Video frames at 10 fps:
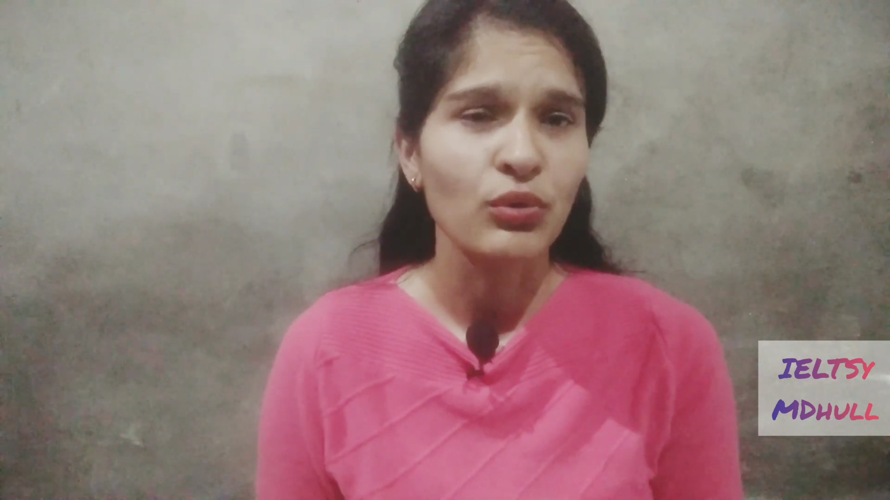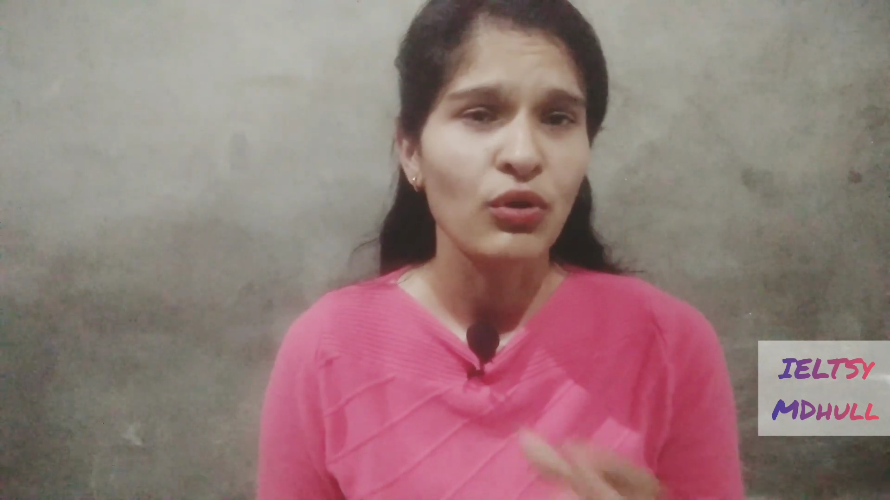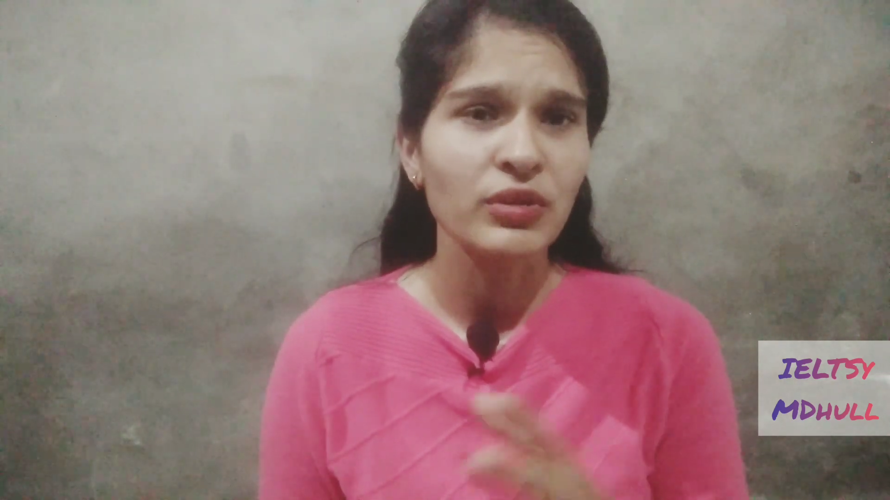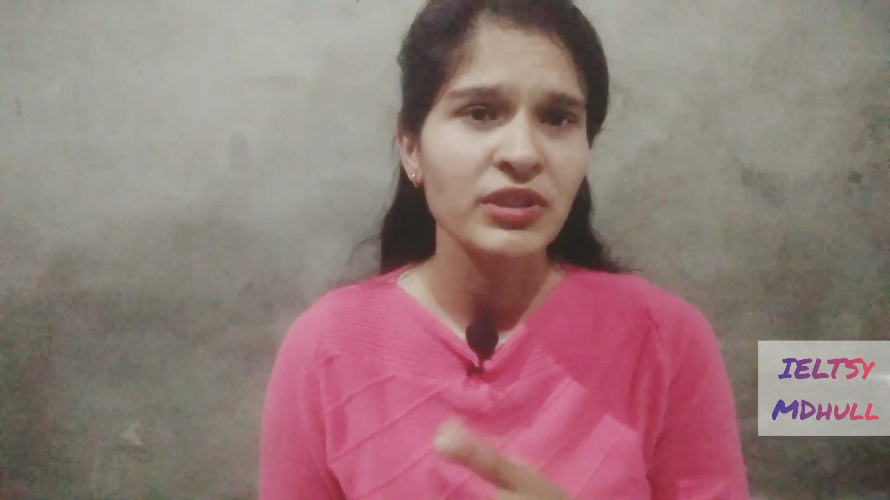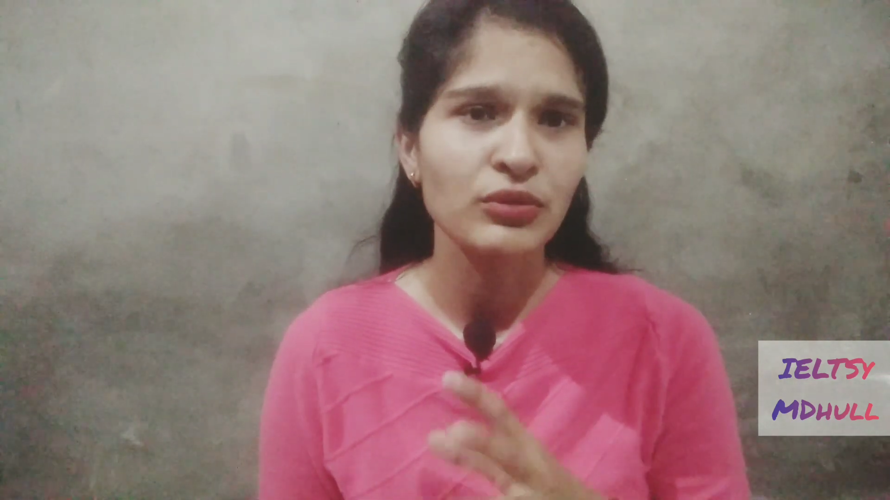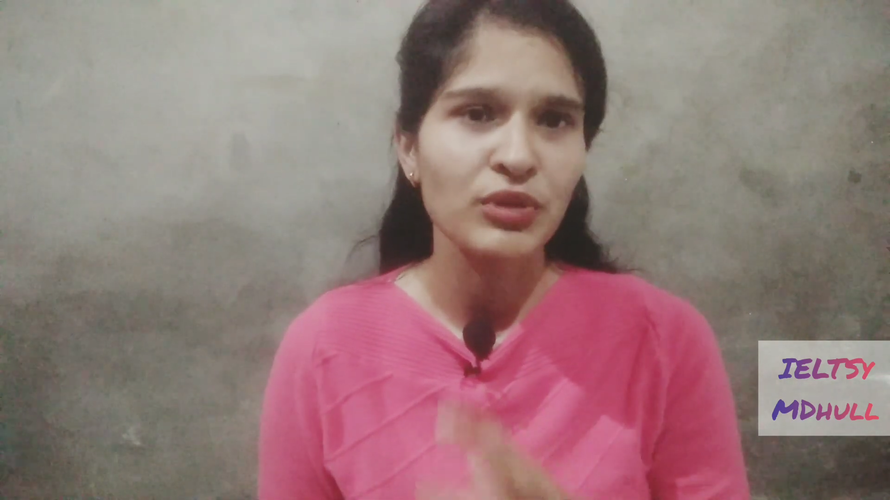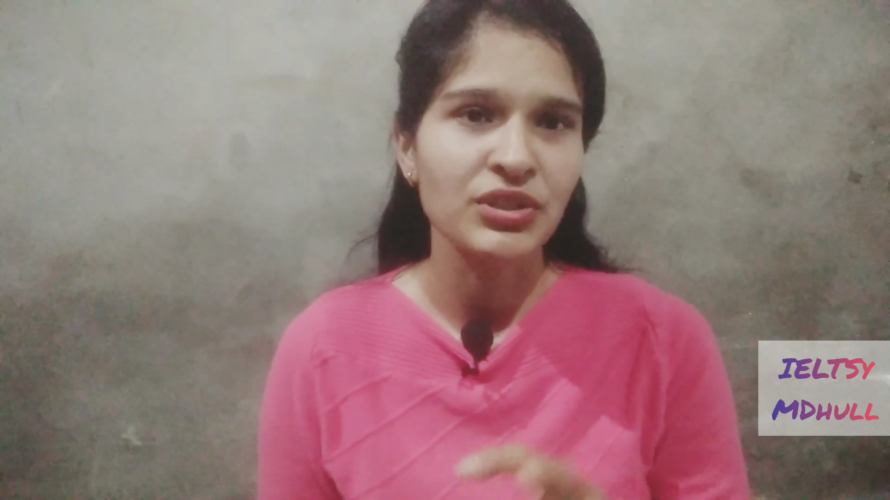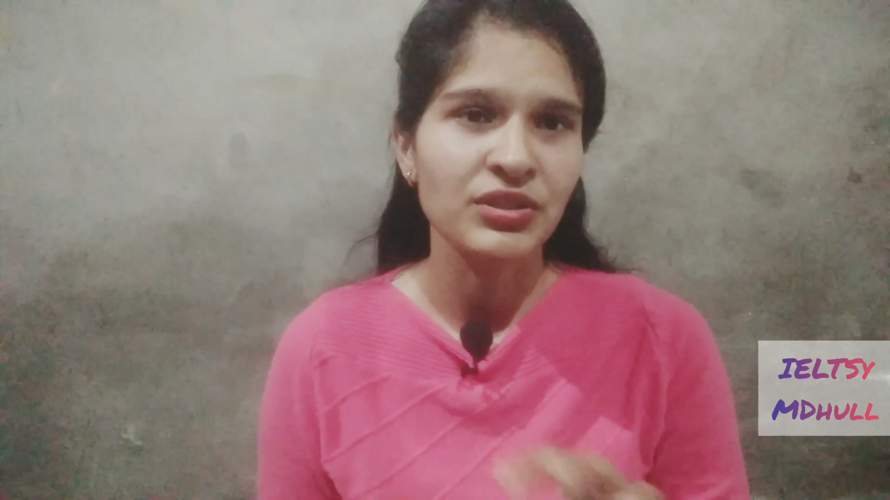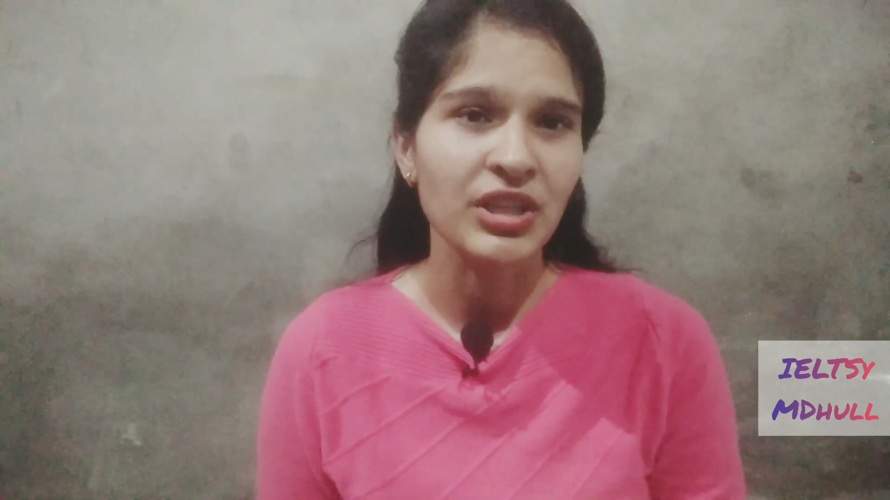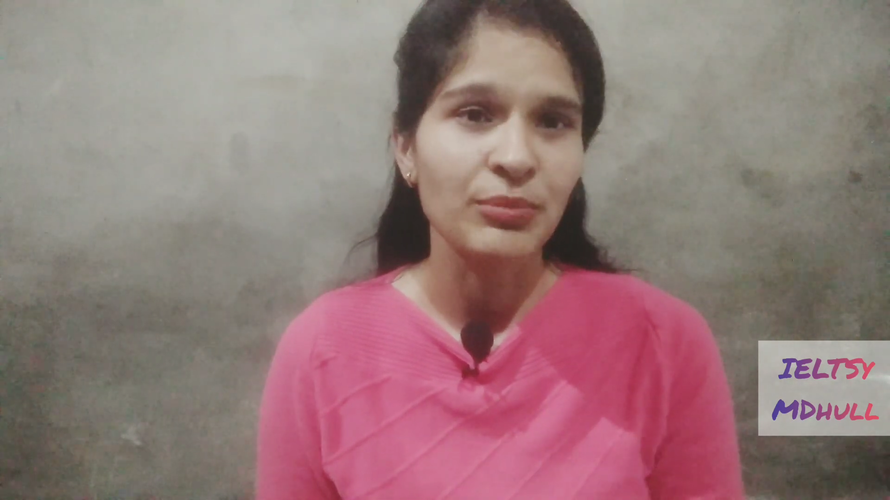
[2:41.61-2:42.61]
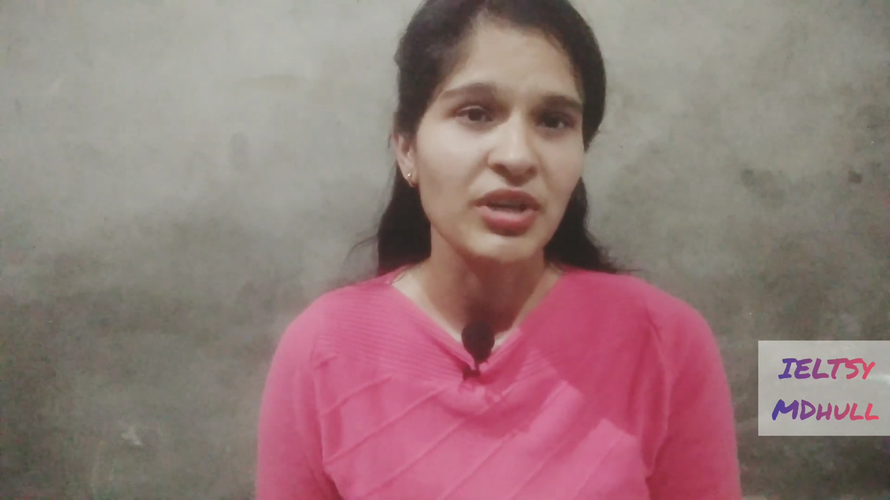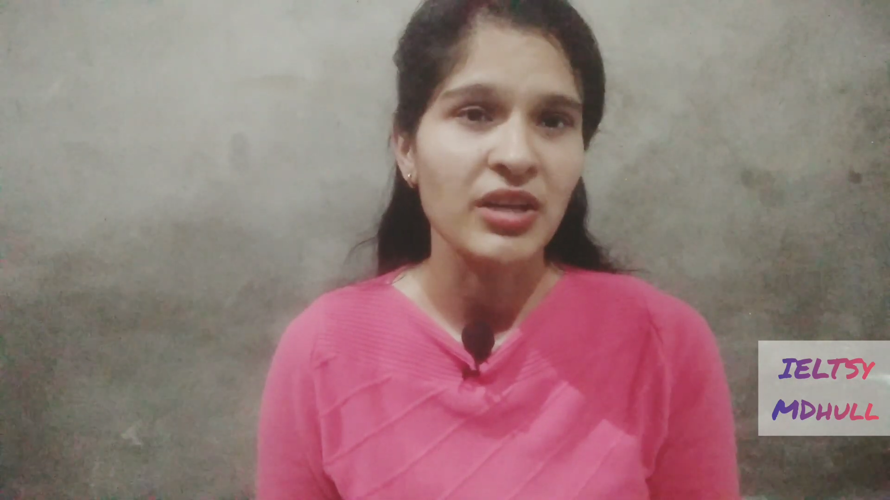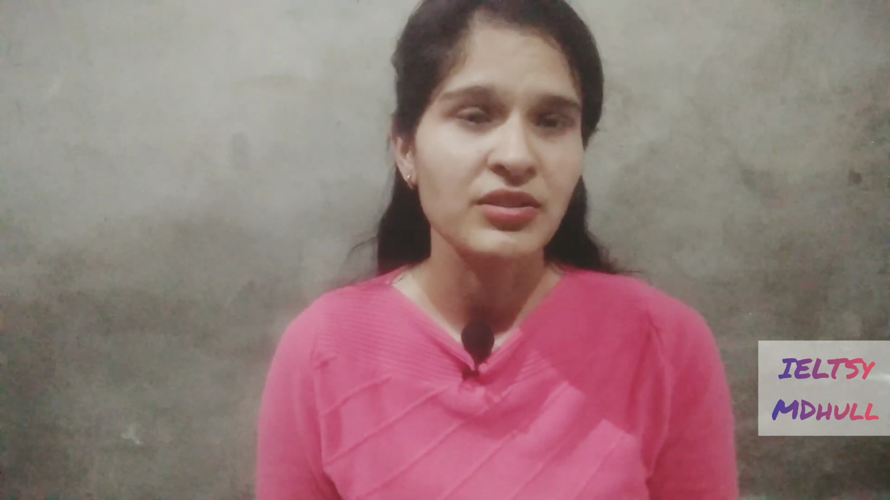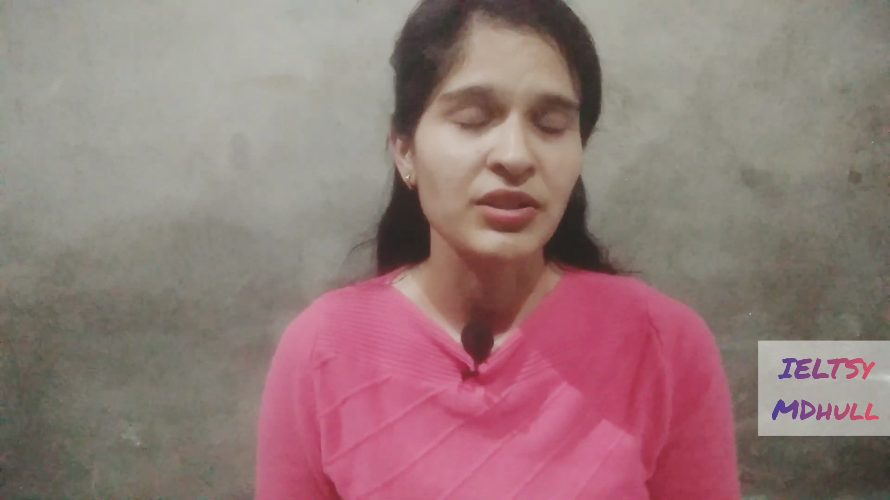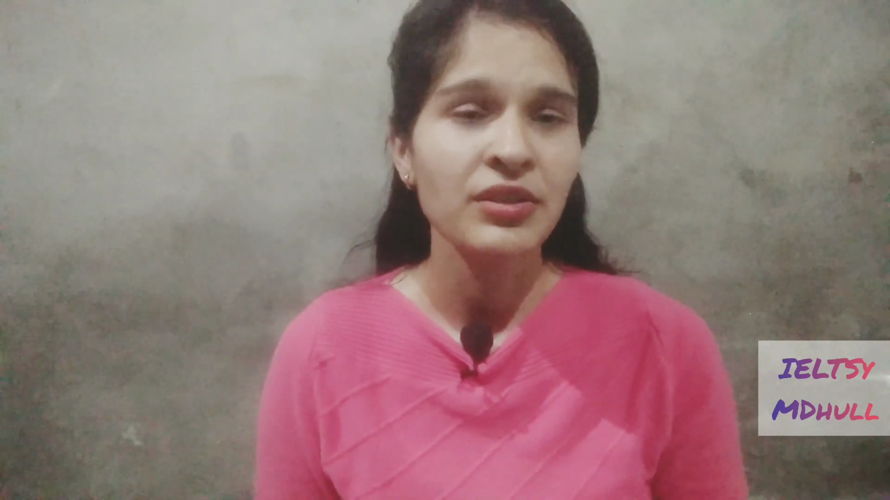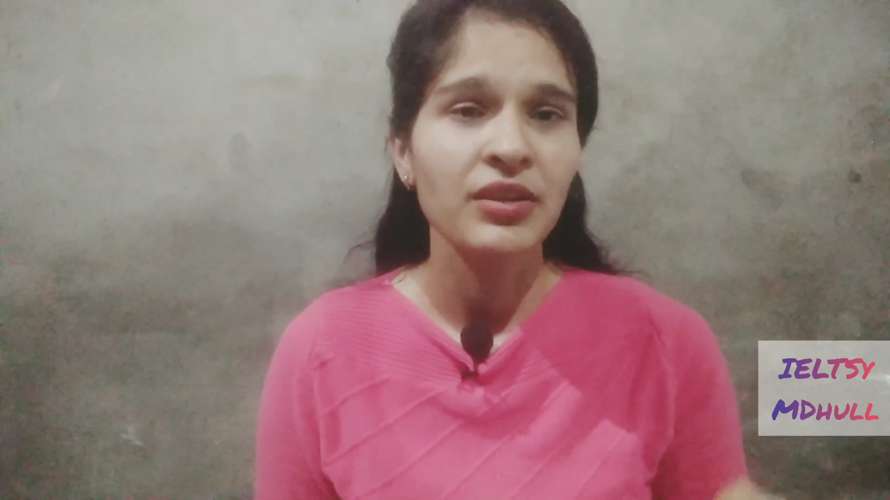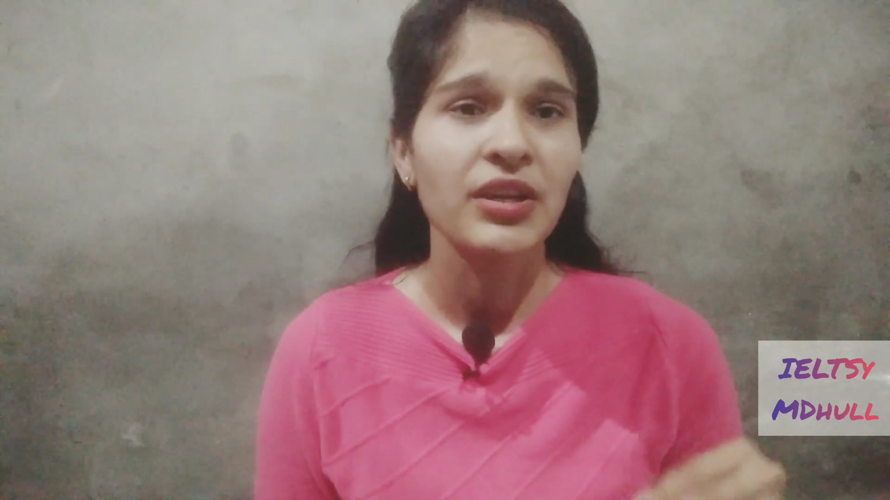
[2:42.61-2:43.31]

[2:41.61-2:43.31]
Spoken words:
All these questions can be asked in